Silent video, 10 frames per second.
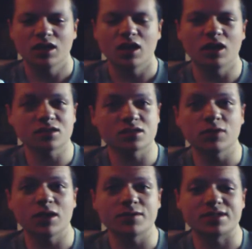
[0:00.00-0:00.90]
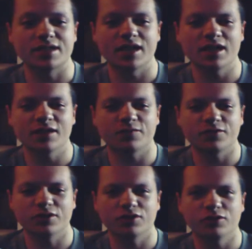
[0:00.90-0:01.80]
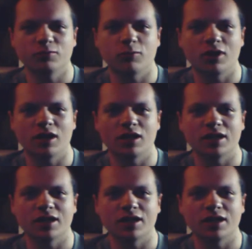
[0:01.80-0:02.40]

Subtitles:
Also, when I was gone for a good while,